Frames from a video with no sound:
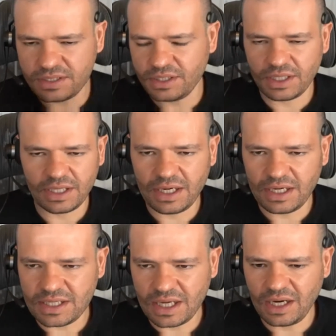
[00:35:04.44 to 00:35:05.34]
you can get
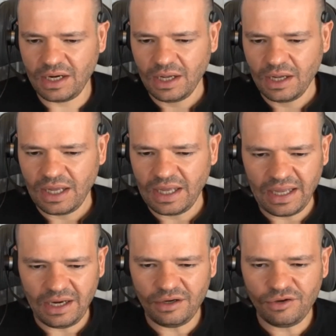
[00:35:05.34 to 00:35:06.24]
it done,
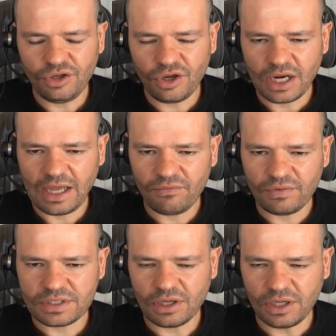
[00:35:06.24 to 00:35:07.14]
and you're going to have
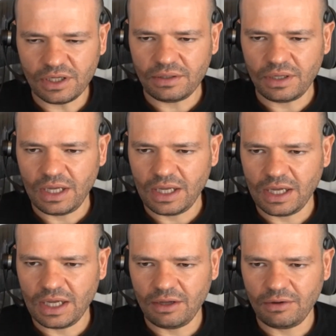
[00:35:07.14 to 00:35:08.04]
a solid
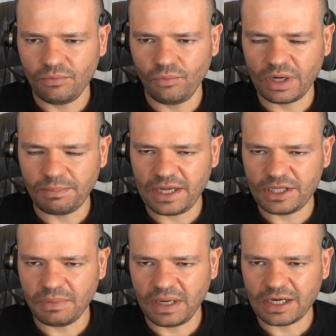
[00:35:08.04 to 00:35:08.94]

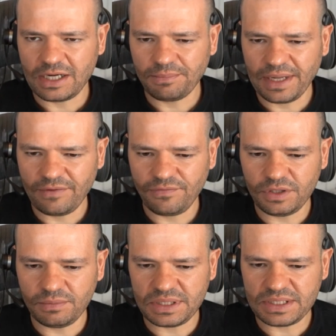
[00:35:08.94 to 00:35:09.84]
one-page marketing plan for
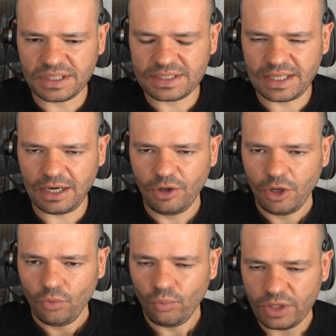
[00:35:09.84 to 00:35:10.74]
your business. And then
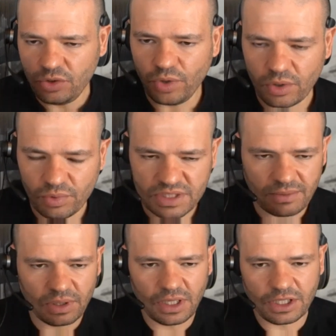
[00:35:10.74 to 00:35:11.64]
when you work with
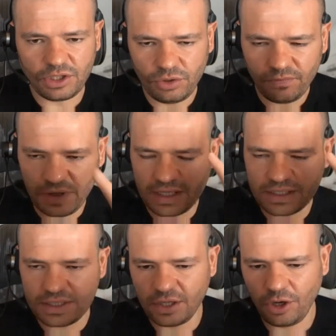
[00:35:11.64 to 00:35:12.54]
someone like you for
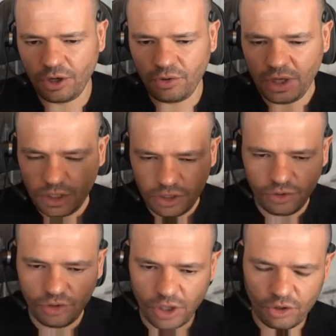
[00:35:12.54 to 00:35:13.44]
SEO,
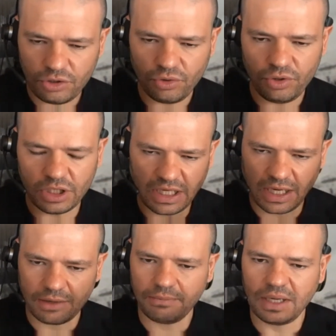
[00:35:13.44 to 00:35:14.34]
you know who your
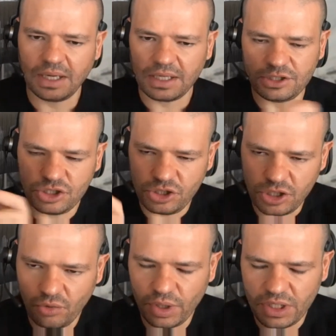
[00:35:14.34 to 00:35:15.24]
target market is, you
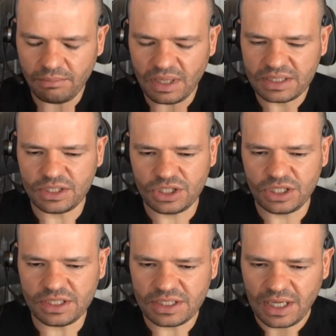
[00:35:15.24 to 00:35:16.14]
know what your message
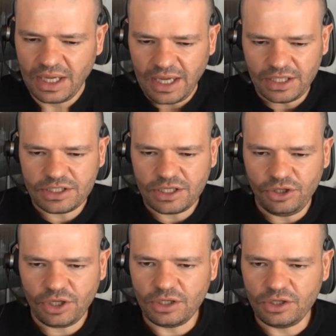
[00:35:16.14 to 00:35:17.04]
is, and so
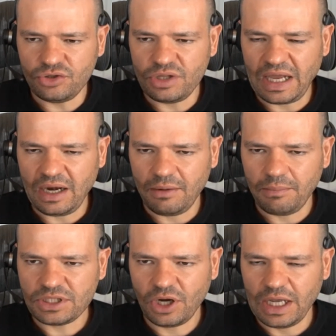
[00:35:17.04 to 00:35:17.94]
you can do that at a
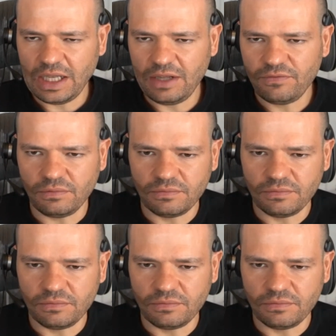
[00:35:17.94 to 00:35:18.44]
much higher level.